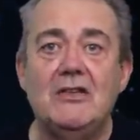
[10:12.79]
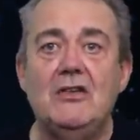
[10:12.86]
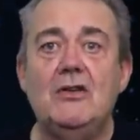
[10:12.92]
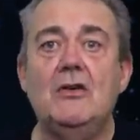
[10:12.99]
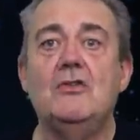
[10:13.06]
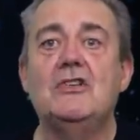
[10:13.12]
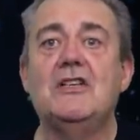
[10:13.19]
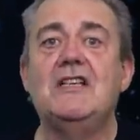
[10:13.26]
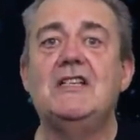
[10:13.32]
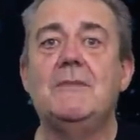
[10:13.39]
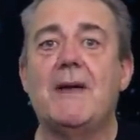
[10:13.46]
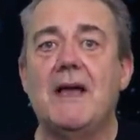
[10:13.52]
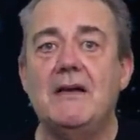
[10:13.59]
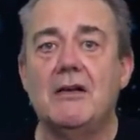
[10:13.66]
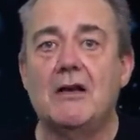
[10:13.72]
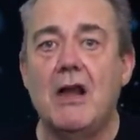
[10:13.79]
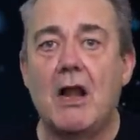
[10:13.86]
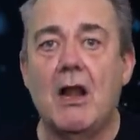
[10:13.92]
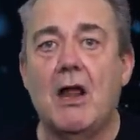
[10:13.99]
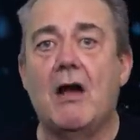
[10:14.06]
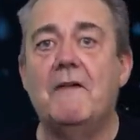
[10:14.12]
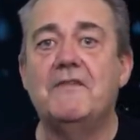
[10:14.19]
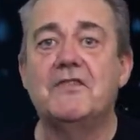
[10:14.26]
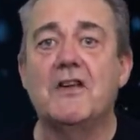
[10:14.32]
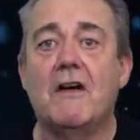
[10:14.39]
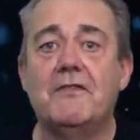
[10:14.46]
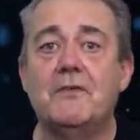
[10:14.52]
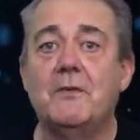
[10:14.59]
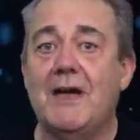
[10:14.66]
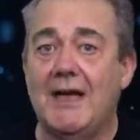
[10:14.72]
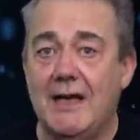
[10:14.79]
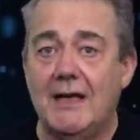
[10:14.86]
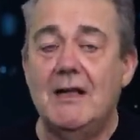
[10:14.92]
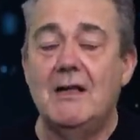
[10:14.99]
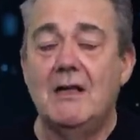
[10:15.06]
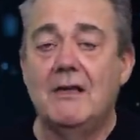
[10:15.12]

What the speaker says: usually depend on a lot of software